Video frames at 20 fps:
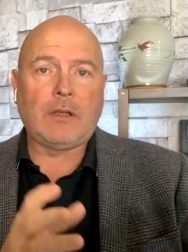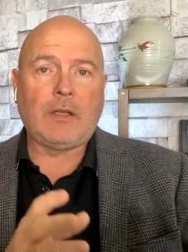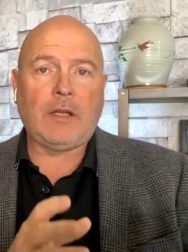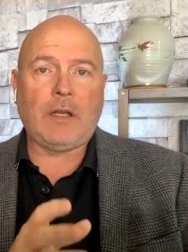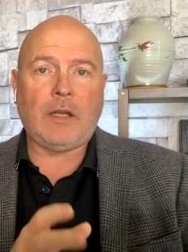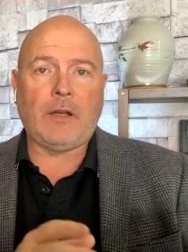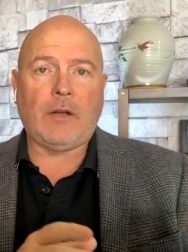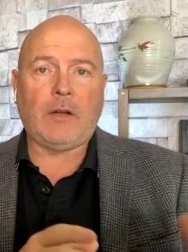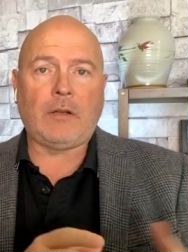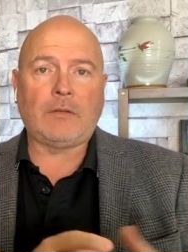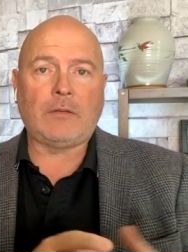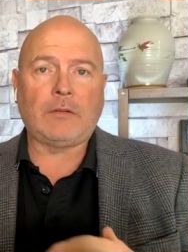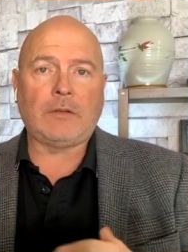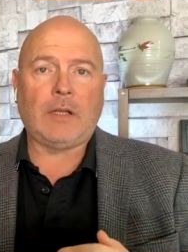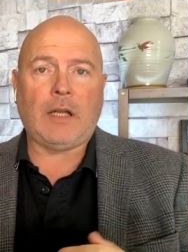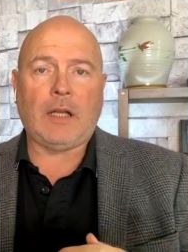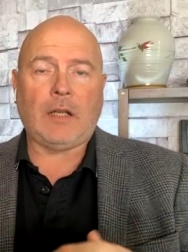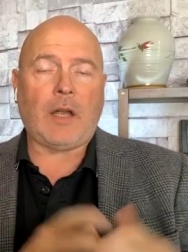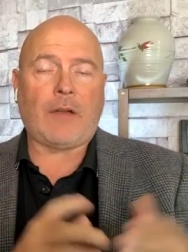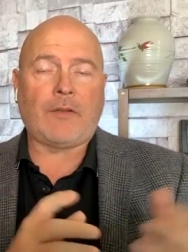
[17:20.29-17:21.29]
you know,
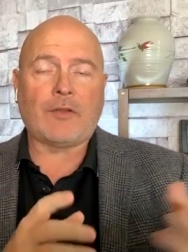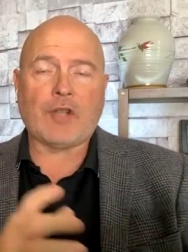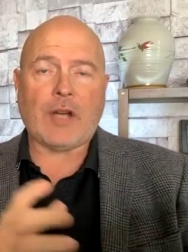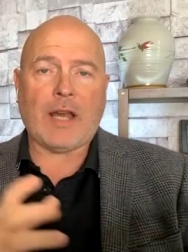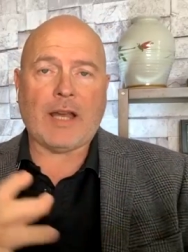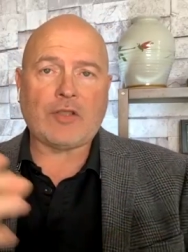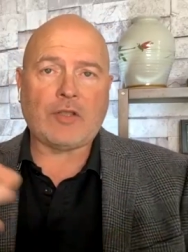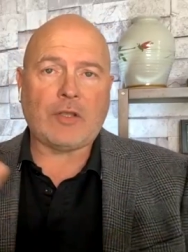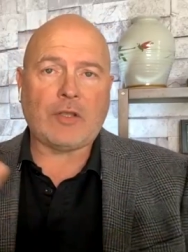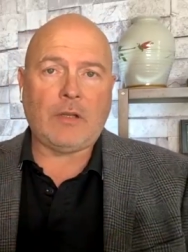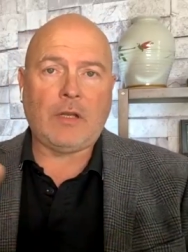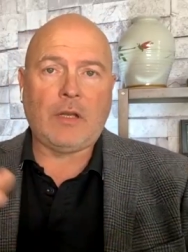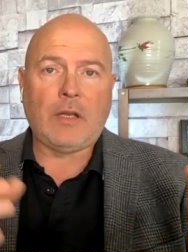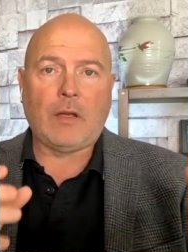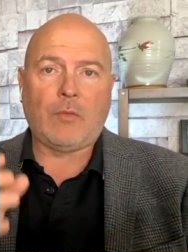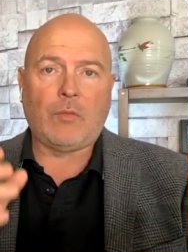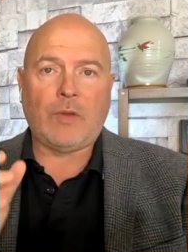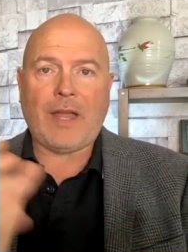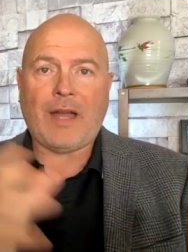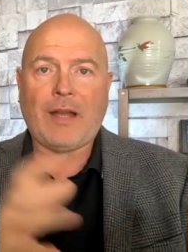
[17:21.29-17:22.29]
a law of attraction
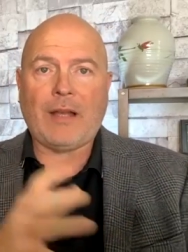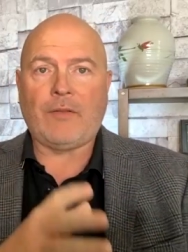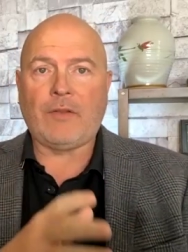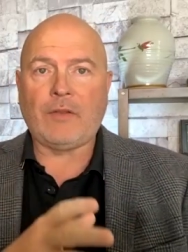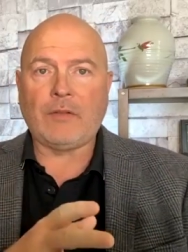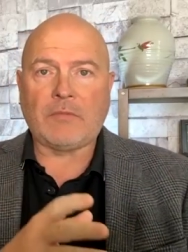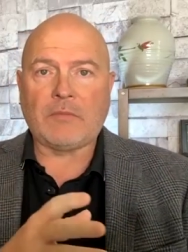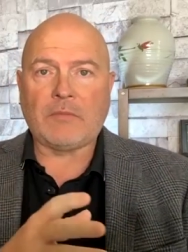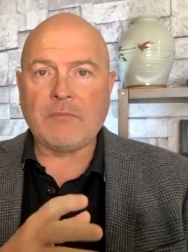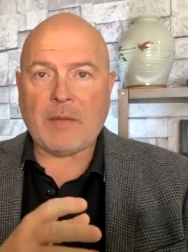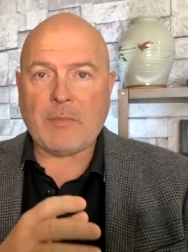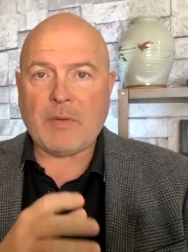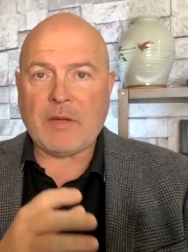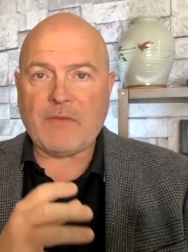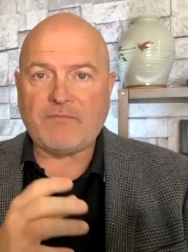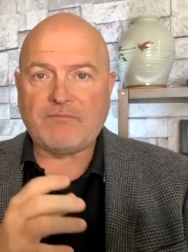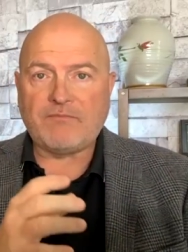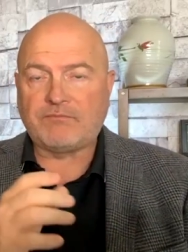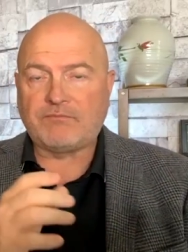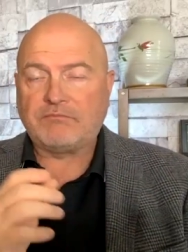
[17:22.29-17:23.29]
without even maybe